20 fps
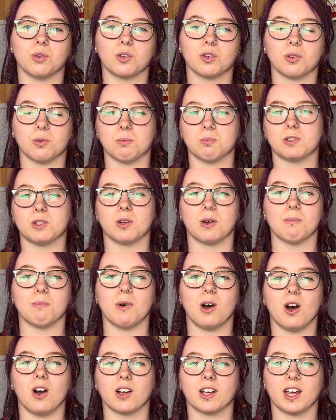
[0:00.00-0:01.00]
come to a
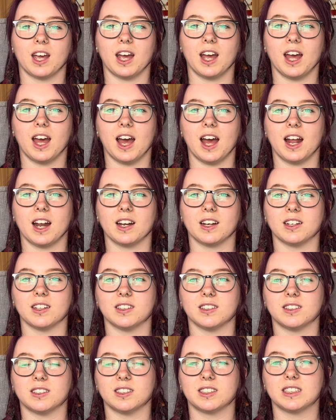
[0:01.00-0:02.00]
market
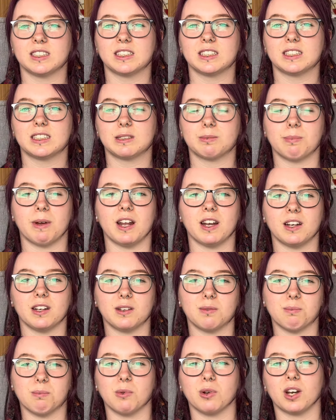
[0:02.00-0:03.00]
and
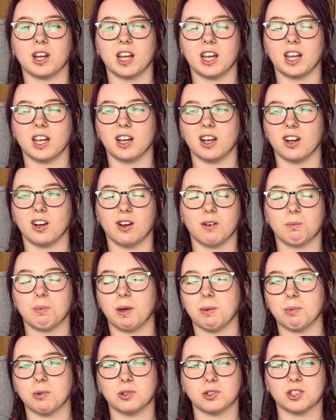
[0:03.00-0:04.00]
spend money, a lot of
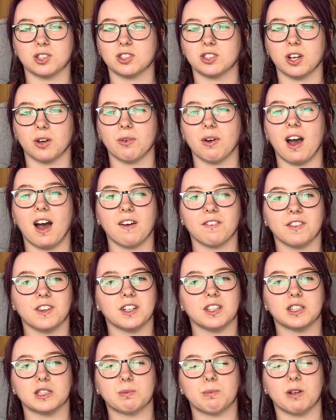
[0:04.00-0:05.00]
people just don't have the
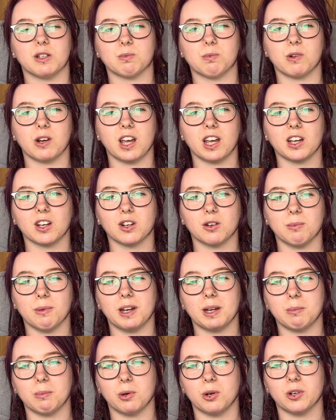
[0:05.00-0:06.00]
disposable income
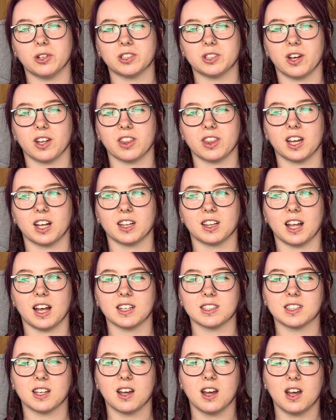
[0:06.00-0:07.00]
anymore. So I think
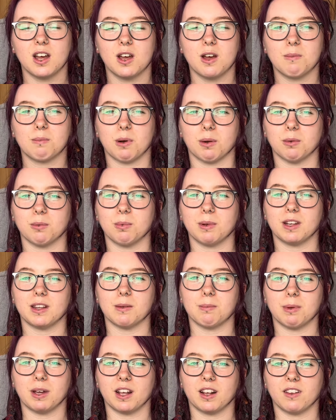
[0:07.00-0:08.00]
that's probably the
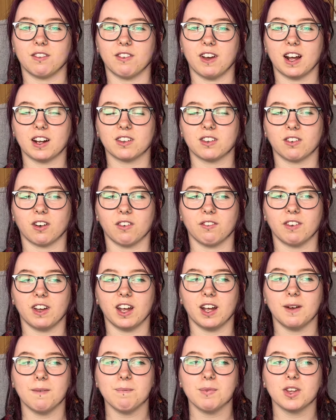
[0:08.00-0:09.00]
biggest factor of
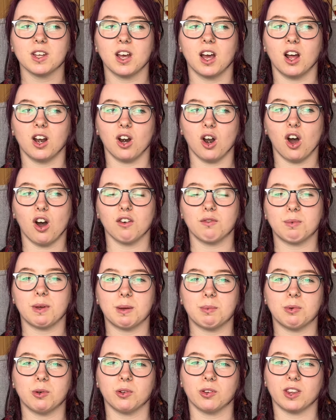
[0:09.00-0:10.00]
it. A lot of
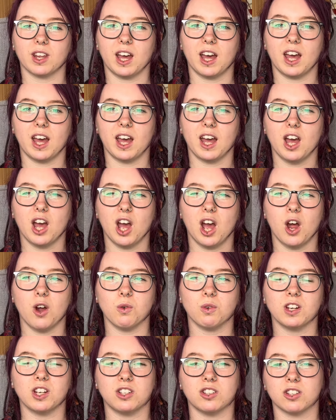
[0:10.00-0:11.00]
people there
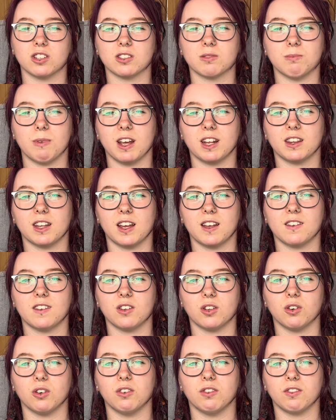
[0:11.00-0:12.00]
only just made their
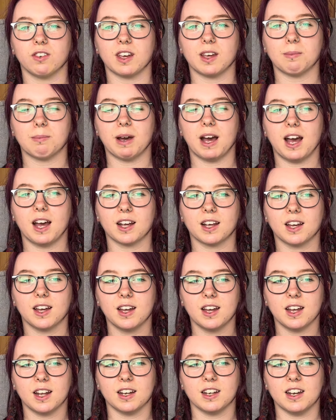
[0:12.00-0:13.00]
store fee back,
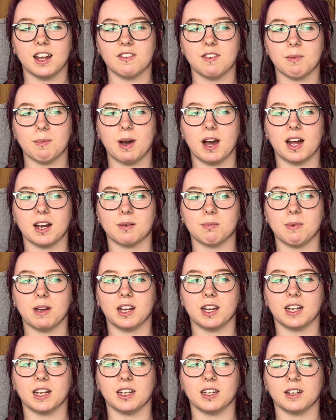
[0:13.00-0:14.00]
never mind
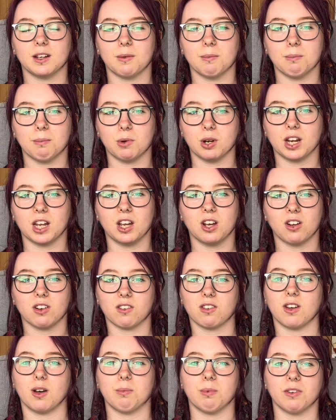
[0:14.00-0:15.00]
made money on
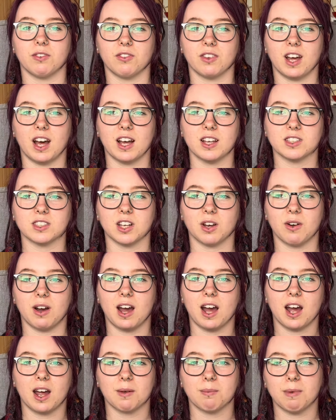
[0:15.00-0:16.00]
top of that. So
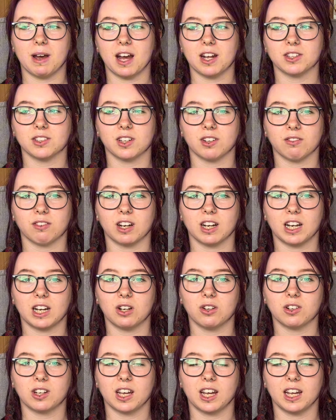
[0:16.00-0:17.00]
I'm actually really
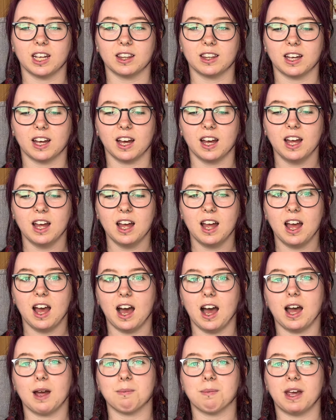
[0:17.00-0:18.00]
lucky that
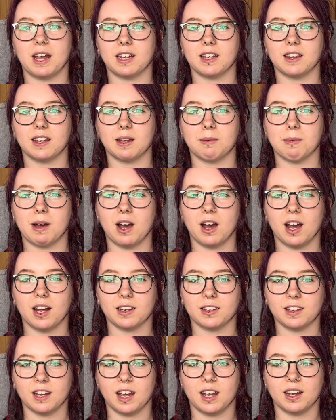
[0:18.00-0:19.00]
I made the amount I
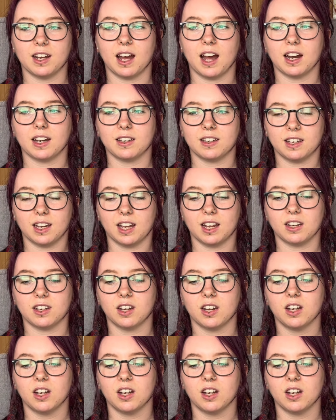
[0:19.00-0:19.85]
did. I did